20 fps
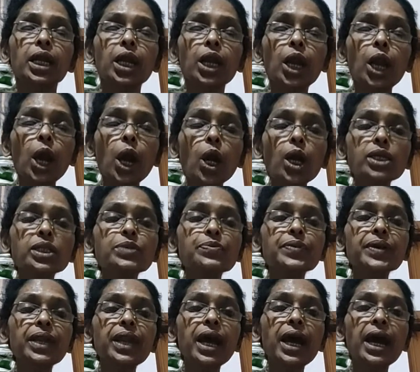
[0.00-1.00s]
Clause
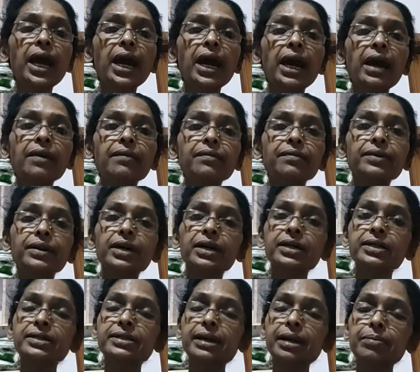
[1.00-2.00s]
will have a
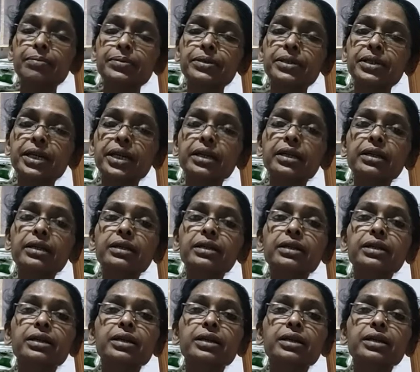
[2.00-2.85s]
subject